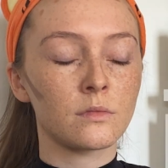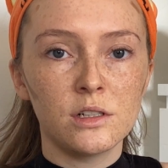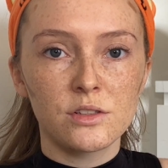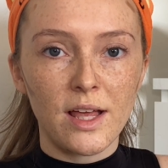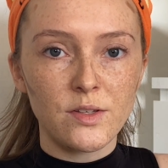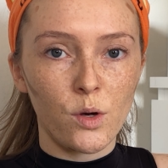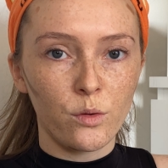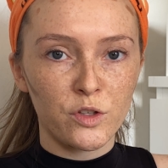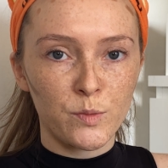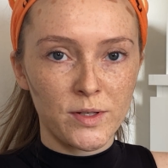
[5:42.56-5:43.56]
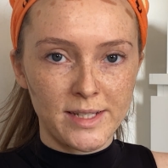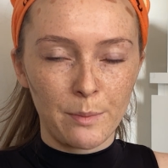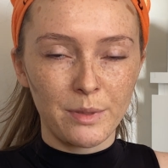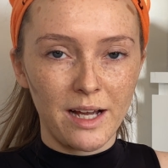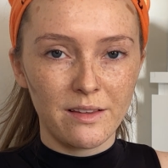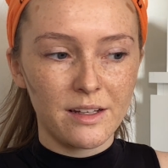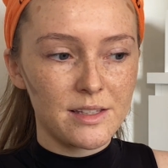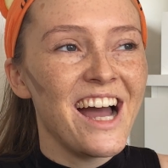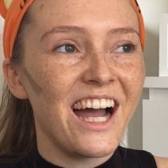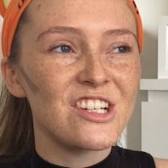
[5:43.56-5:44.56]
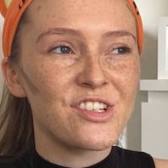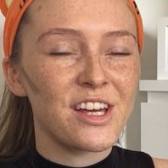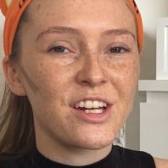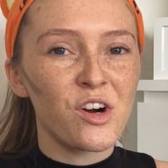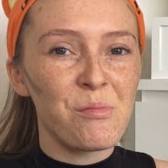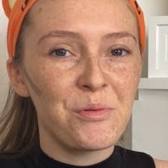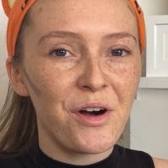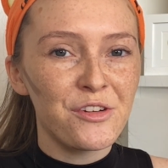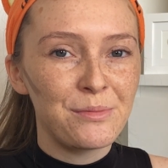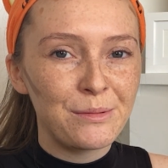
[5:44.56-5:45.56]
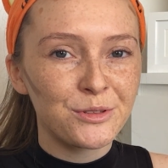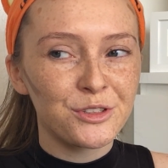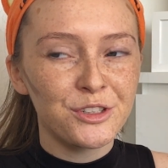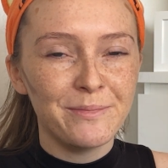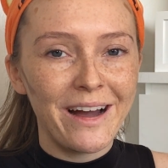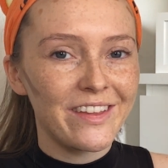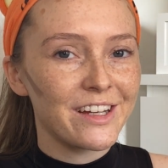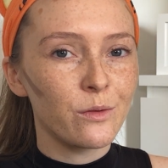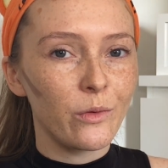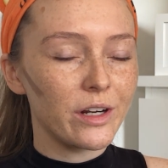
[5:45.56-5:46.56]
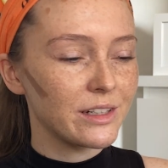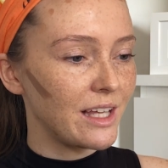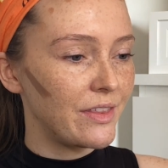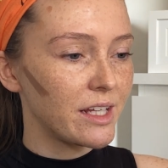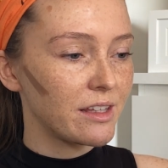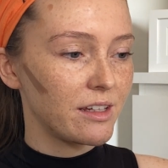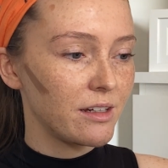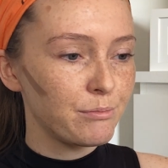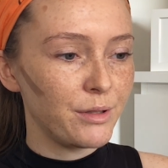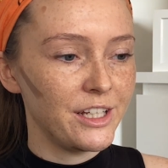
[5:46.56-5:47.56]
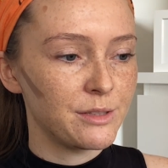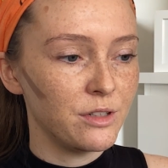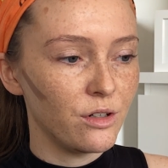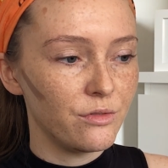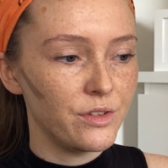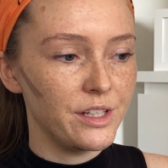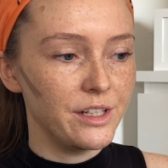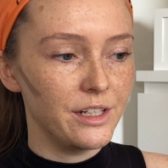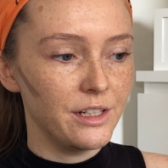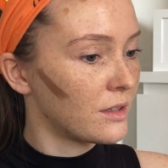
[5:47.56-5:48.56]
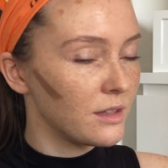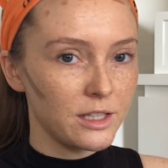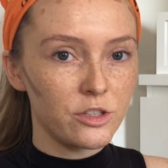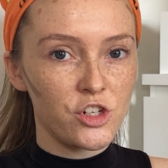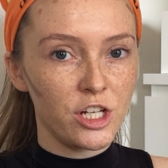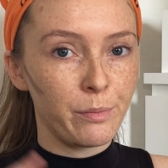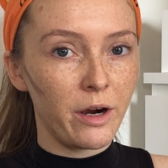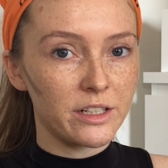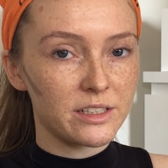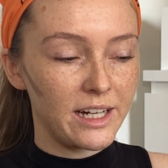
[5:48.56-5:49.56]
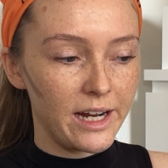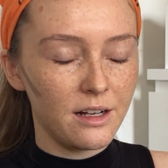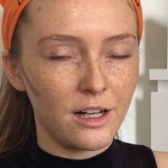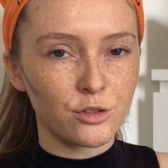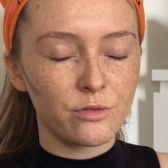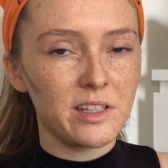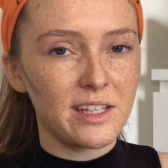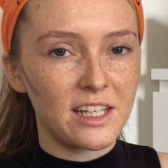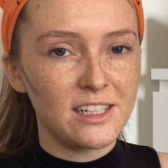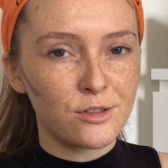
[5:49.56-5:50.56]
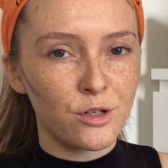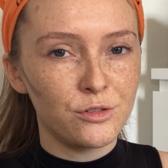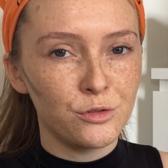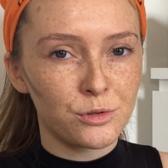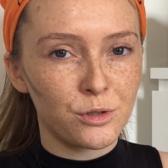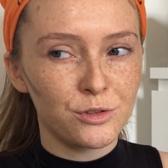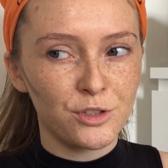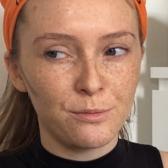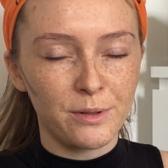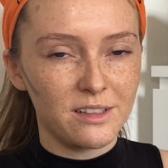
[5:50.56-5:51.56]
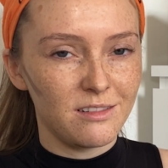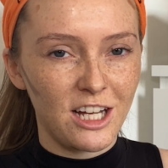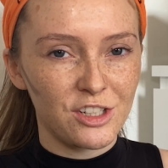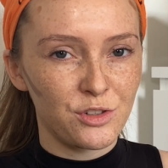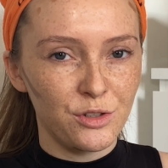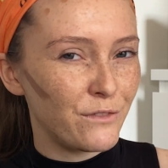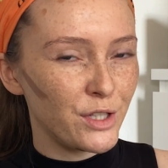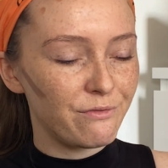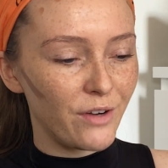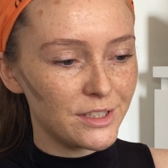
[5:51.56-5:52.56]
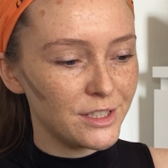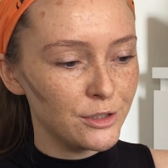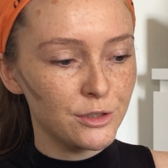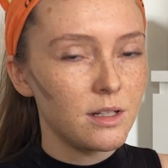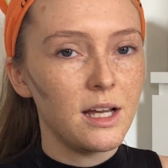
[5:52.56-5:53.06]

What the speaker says: So that is all the spots that I apply this. I just kind of copy what other people do, but I think it works. I think the placement of the cheek part is correct. I don't really think I need nose contour, but I just do it for the fun, you know?